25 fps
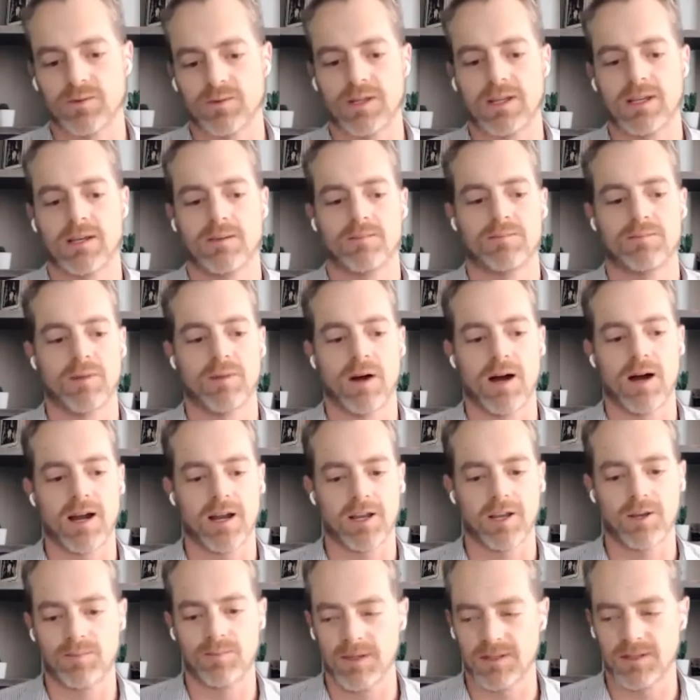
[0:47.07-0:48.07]
We keep
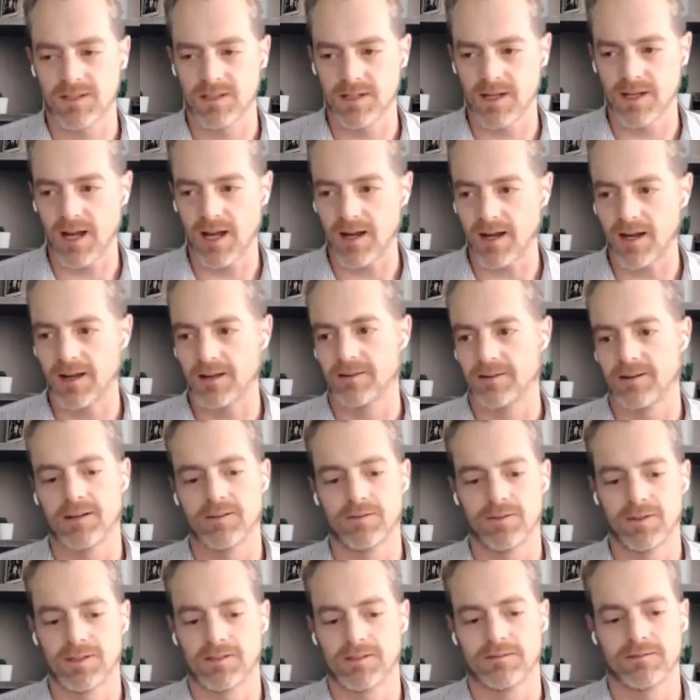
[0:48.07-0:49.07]
occupancy high, right?
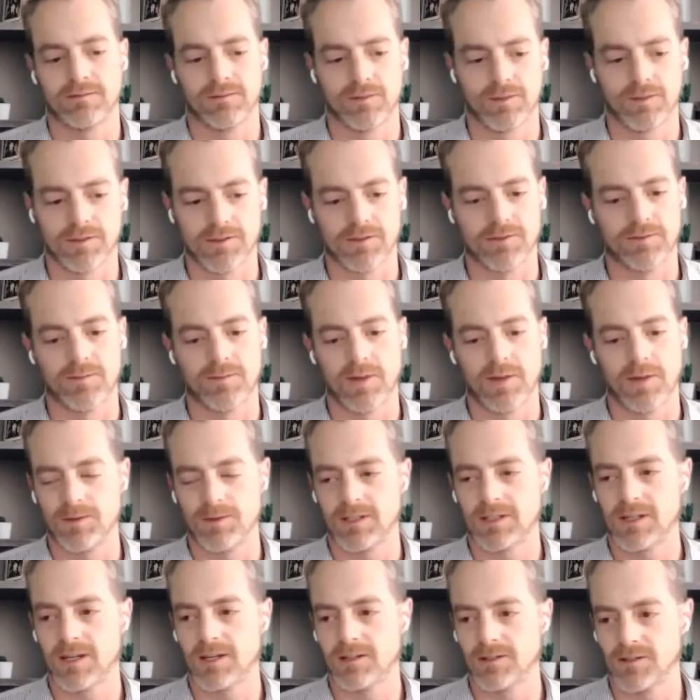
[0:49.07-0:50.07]
We'll do maybe
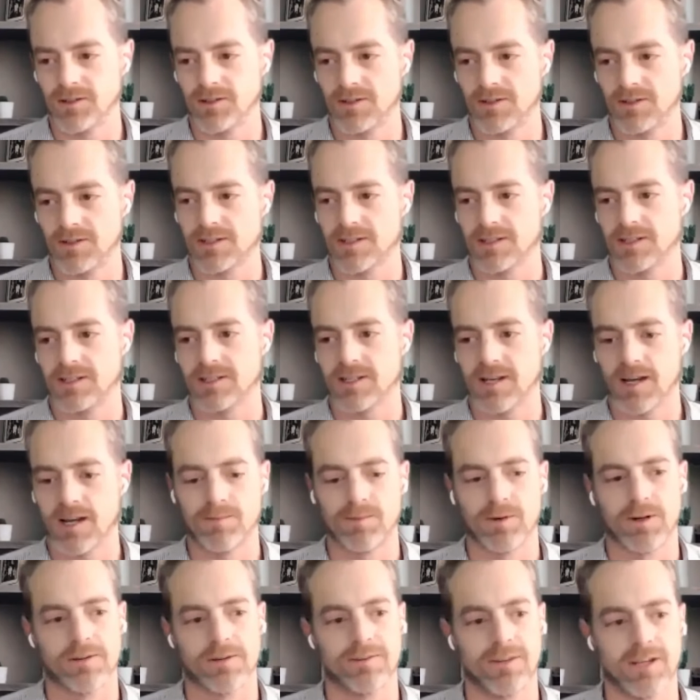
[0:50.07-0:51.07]
10 units at a time
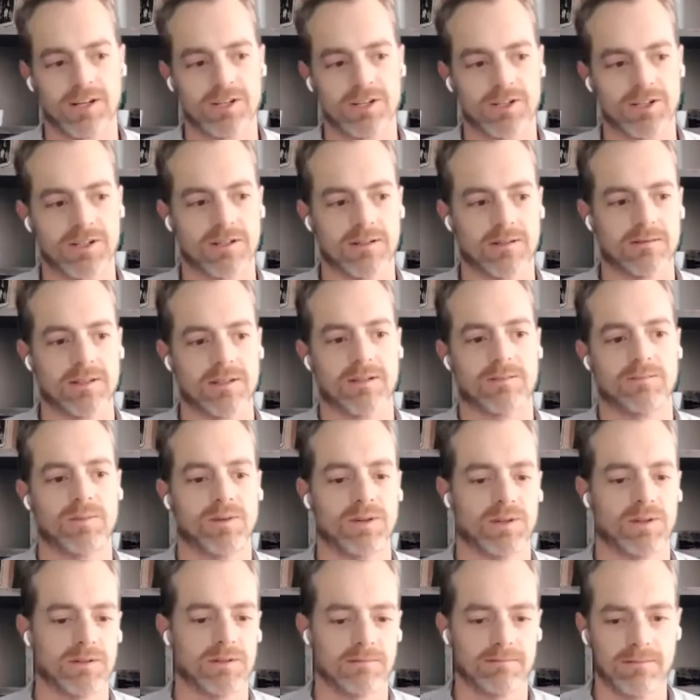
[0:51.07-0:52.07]
renovation, then
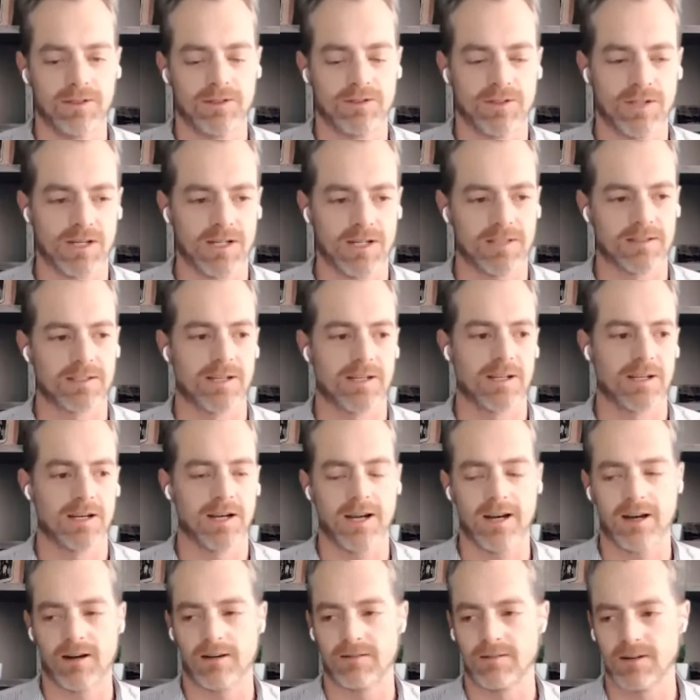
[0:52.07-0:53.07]
put new tenants in at
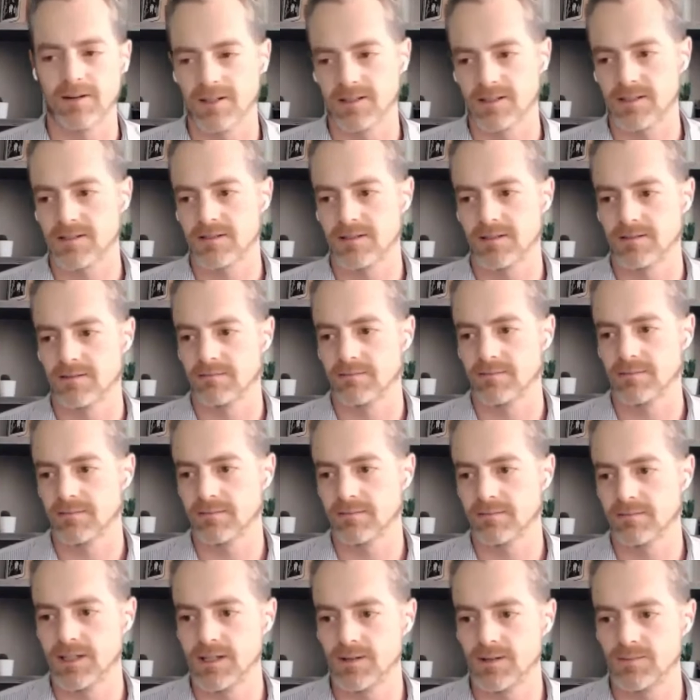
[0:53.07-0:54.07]
higher rents and
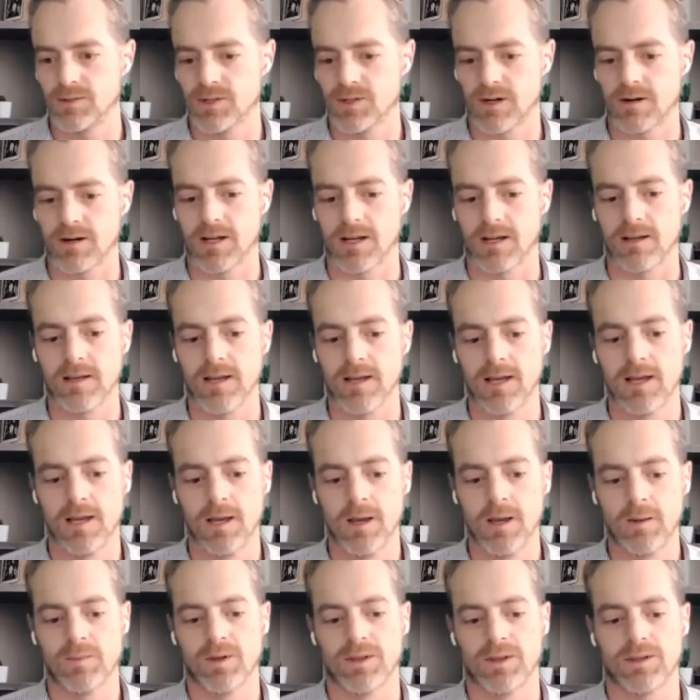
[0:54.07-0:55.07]
keep churning.
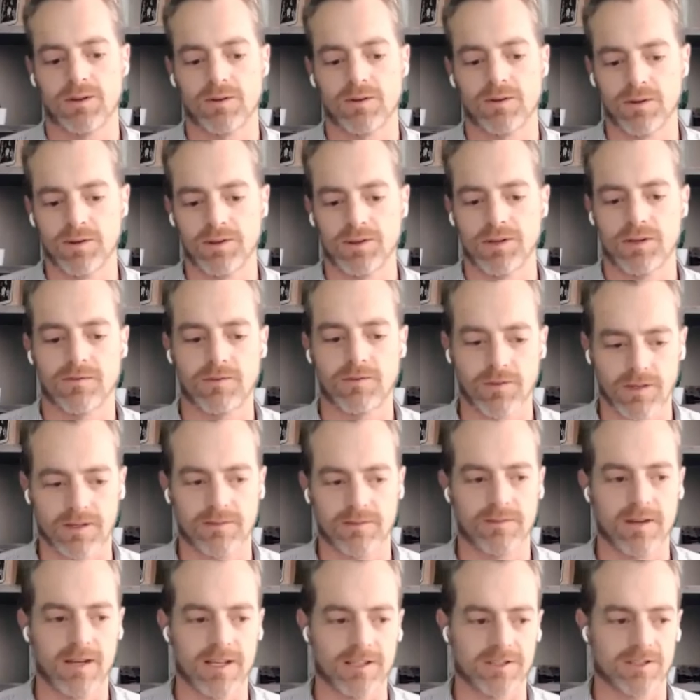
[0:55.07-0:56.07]
But the cool thing for the
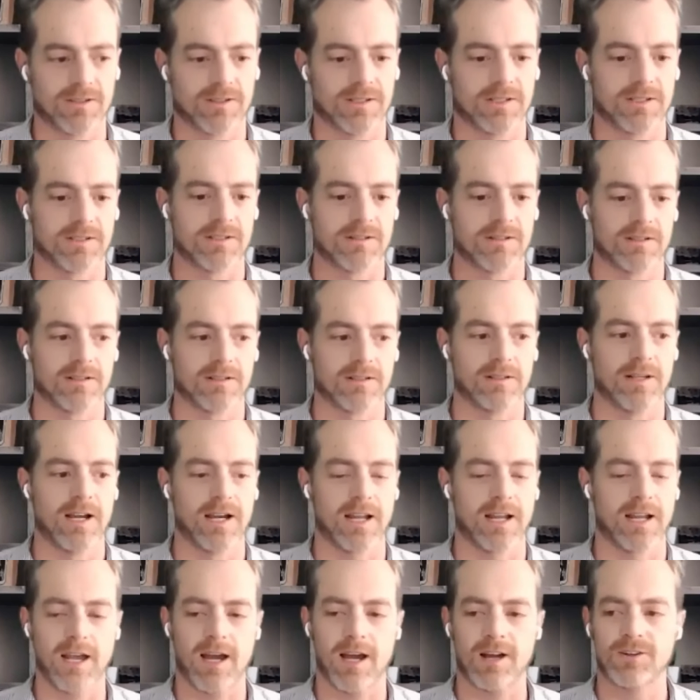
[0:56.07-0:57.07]
investors is there's a lot
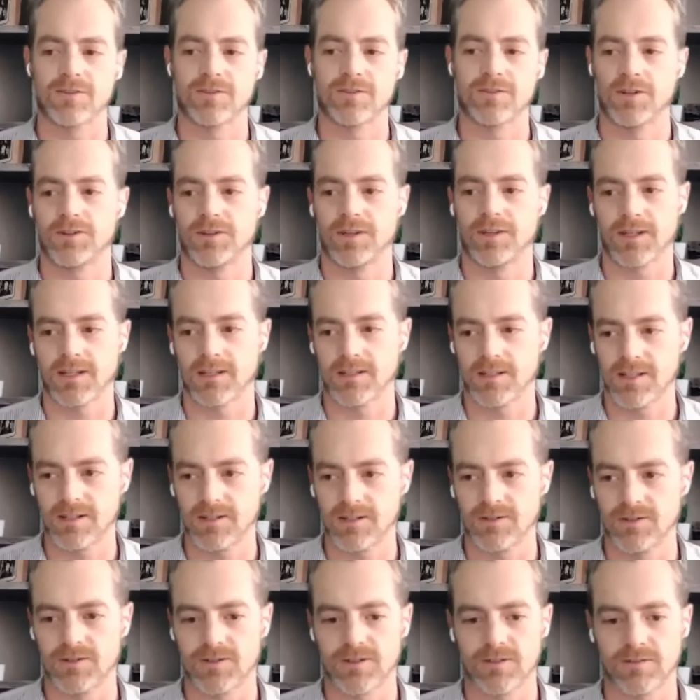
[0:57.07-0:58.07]
of cash flow that
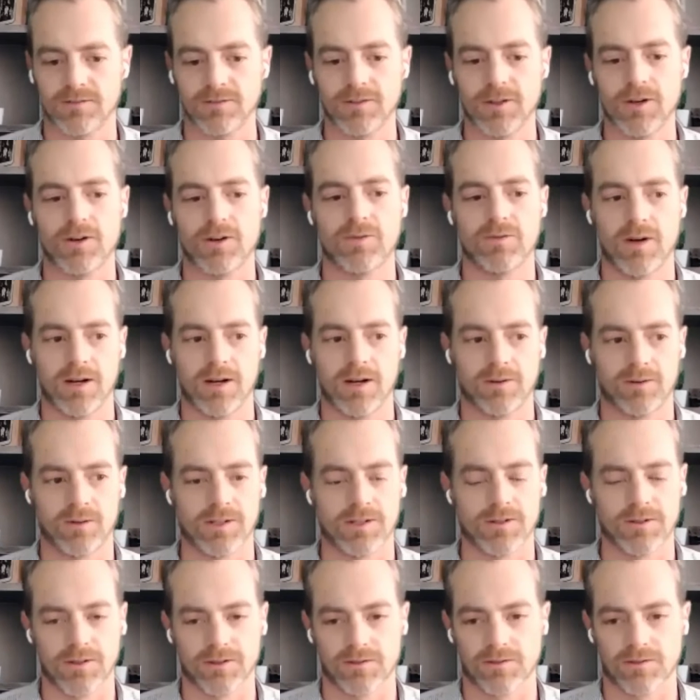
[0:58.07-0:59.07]
continues to flow while we're
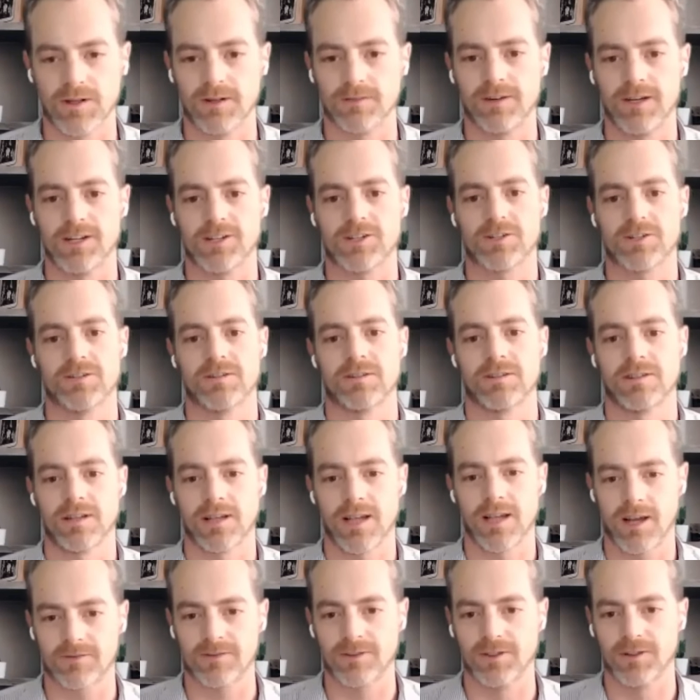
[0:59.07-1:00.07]
doing the renovations, and the
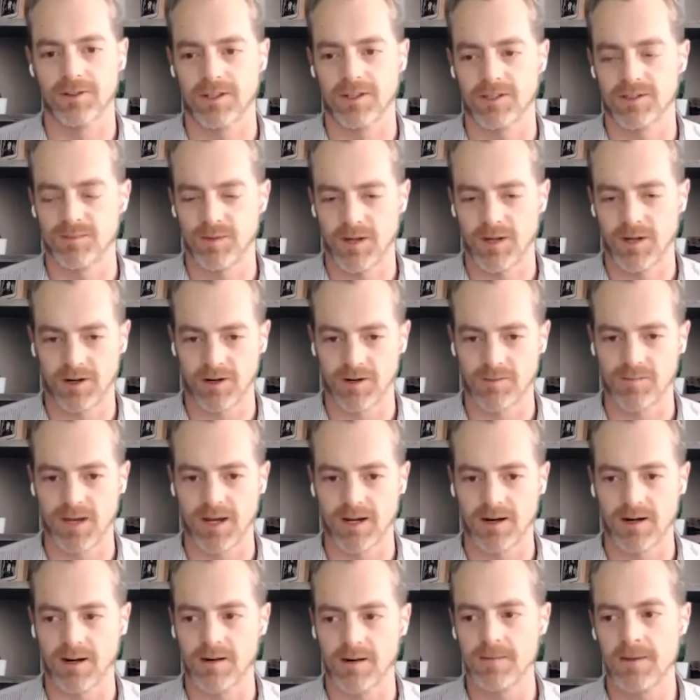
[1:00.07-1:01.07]
cash flow gets better and
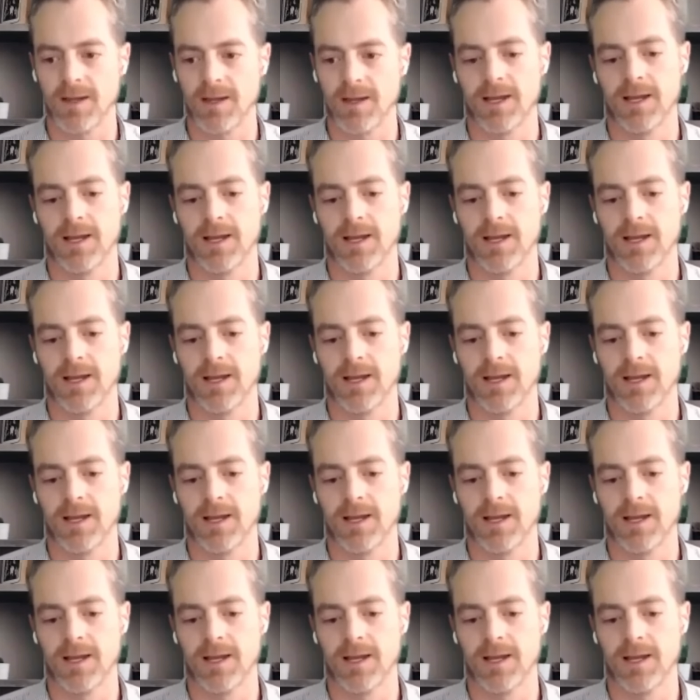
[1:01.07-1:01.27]
better.